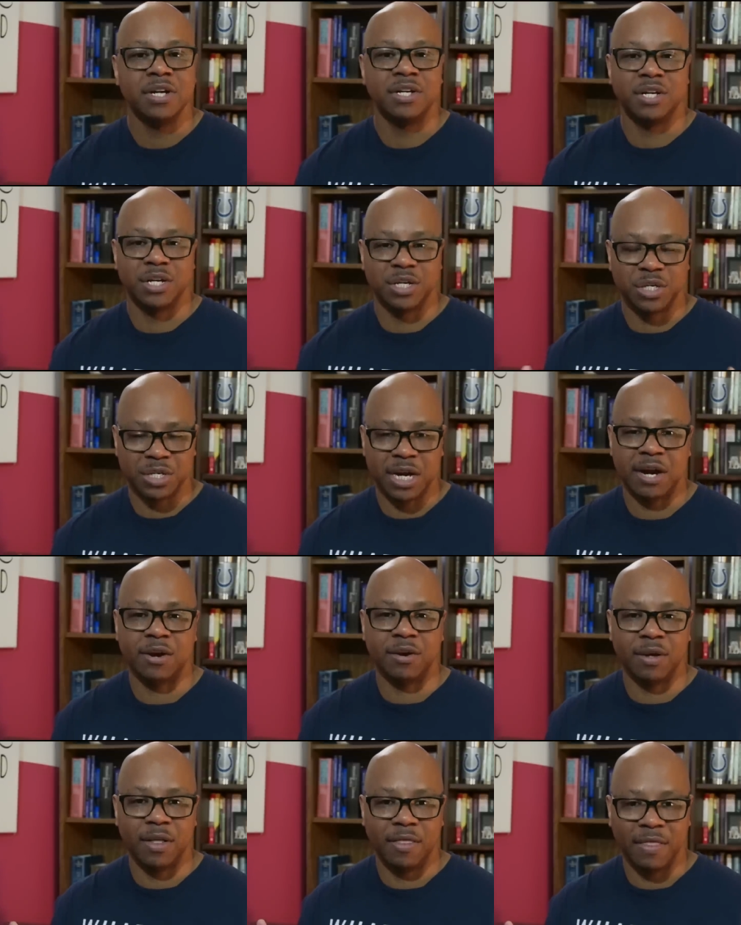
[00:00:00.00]
to
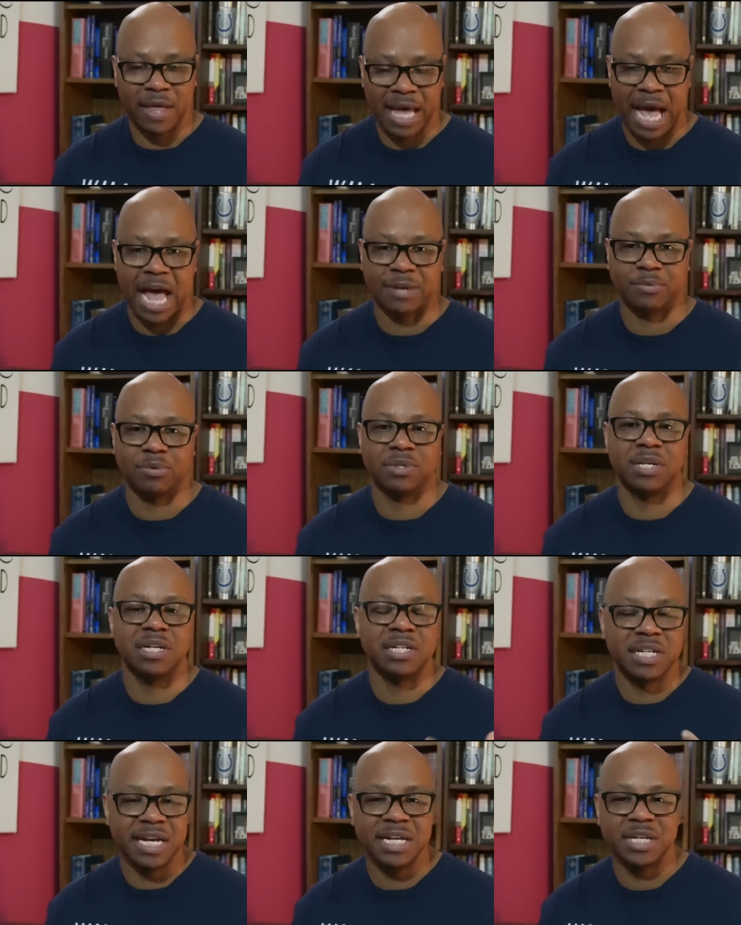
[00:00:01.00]
share the gospel, to
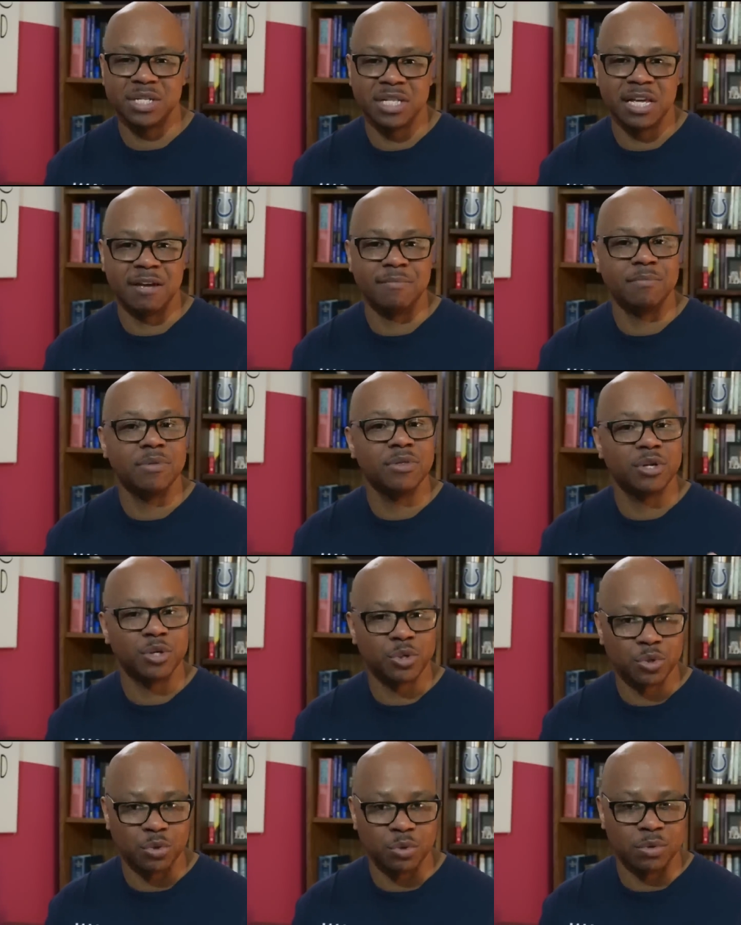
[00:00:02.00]
teach them the
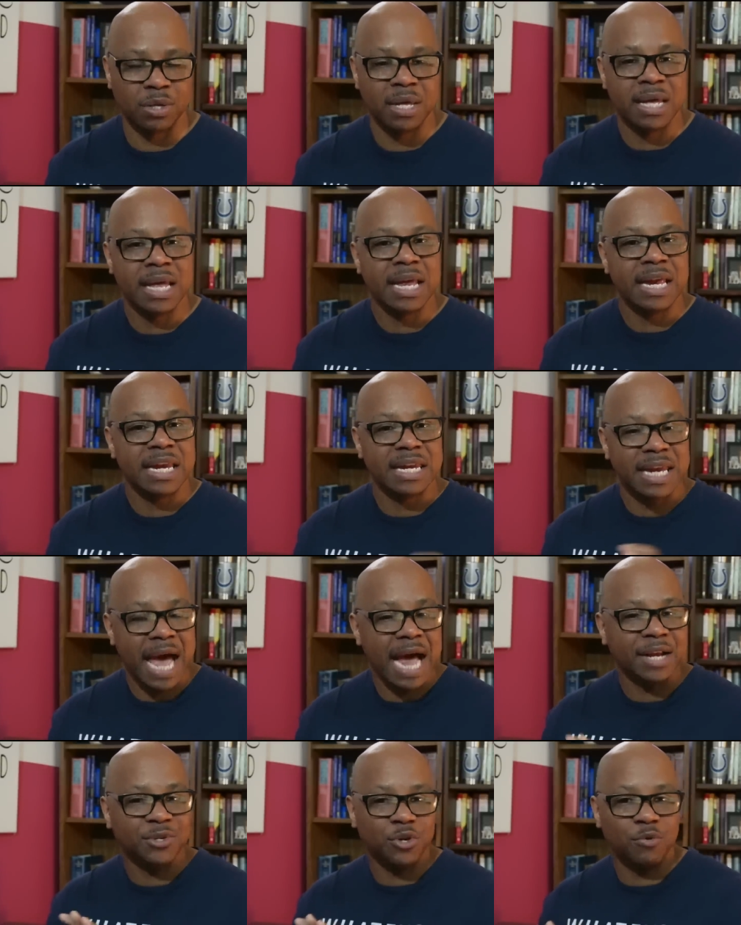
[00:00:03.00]
truth.
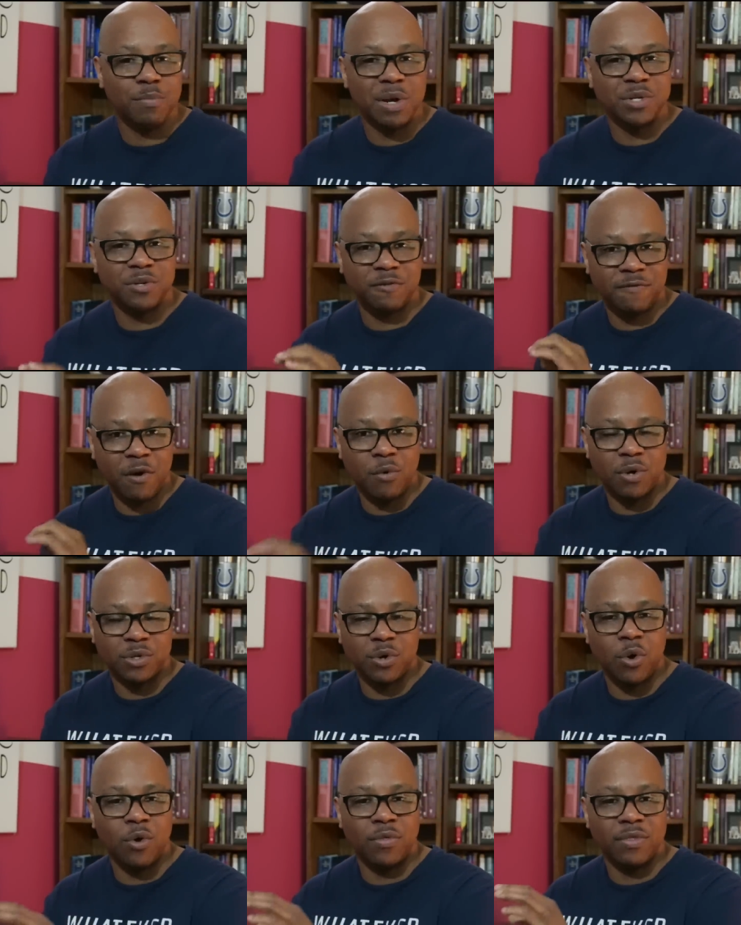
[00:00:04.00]
Not so much to focus
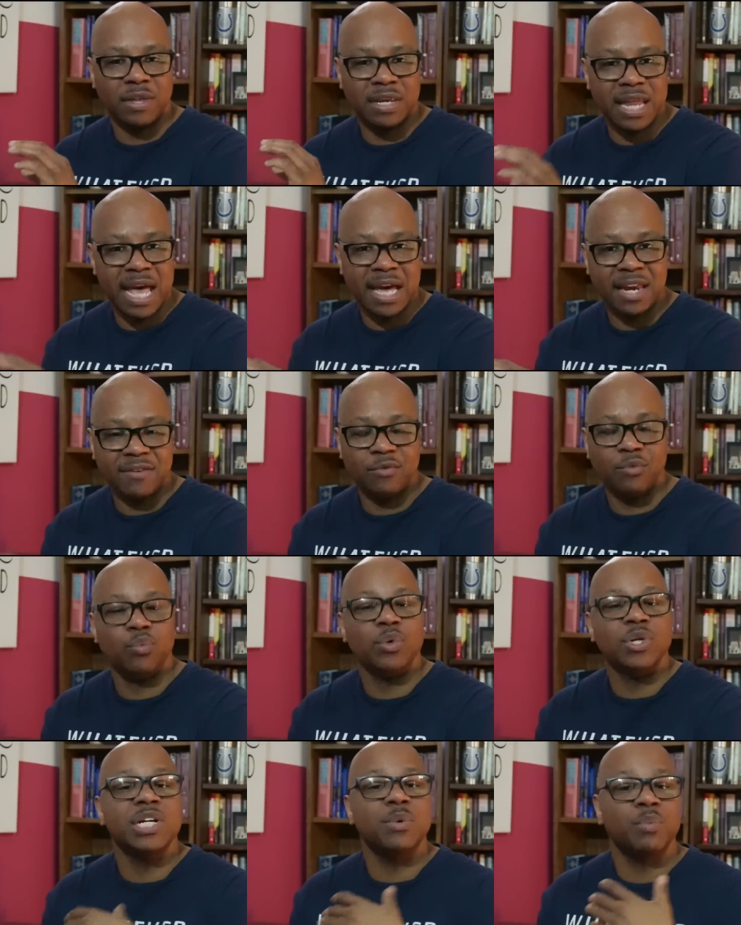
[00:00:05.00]
on the negative,
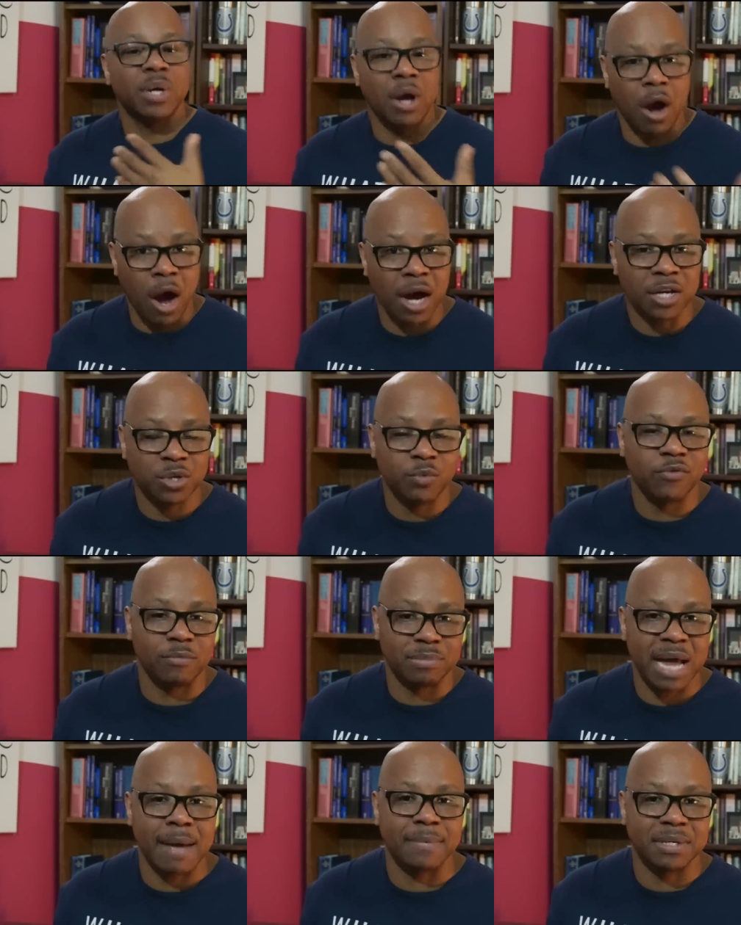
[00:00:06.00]
which we ought to
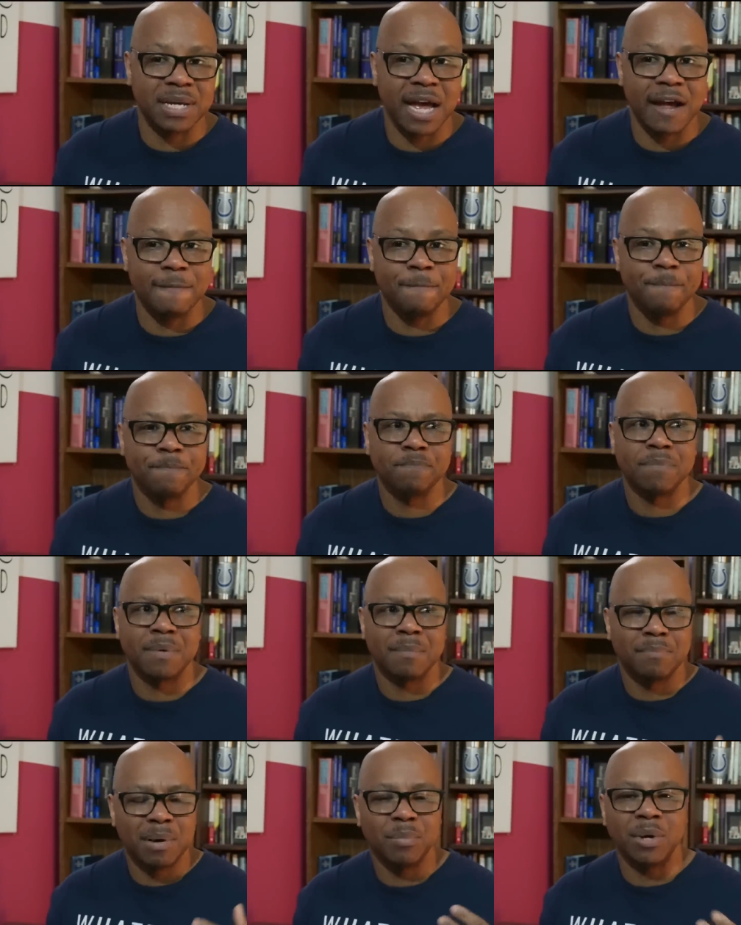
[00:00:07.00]
from time to time,
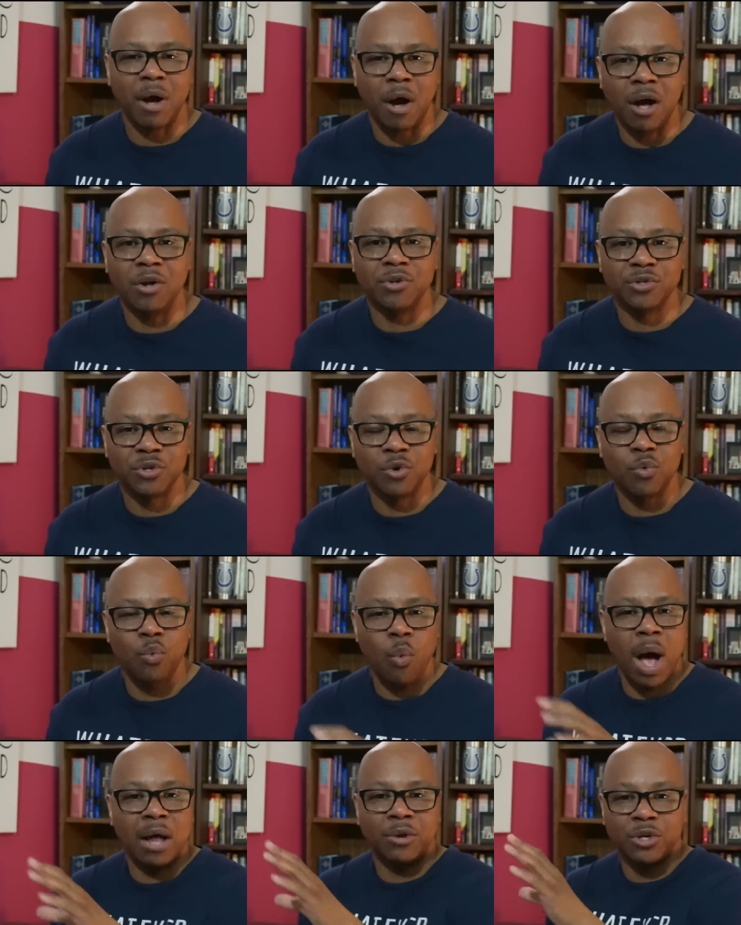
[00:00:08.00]
but we also,
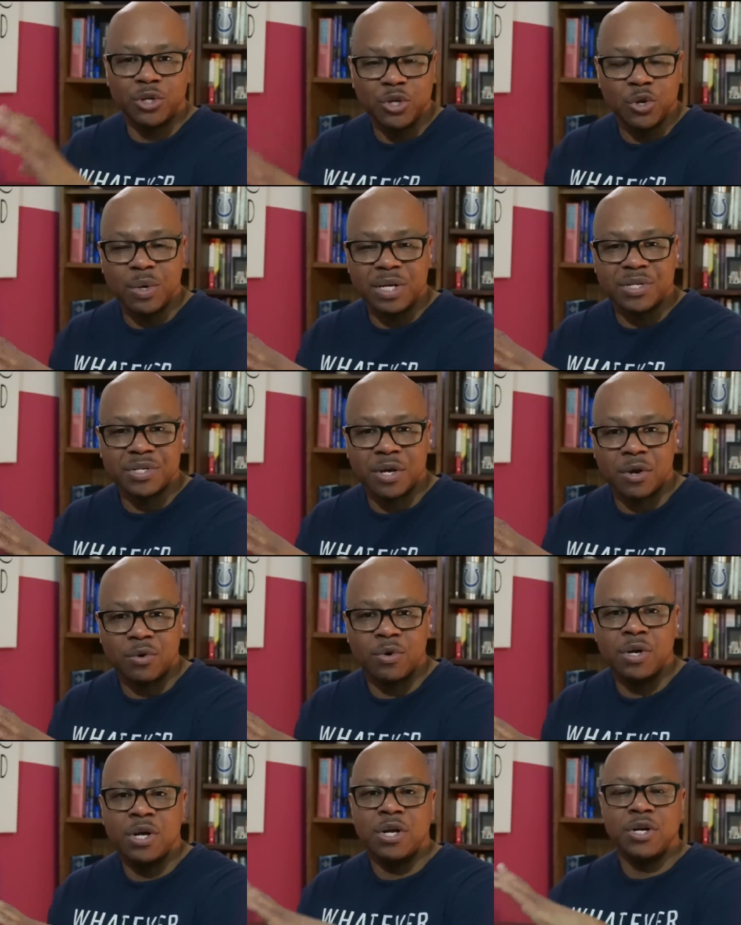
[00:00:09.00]
while doing so,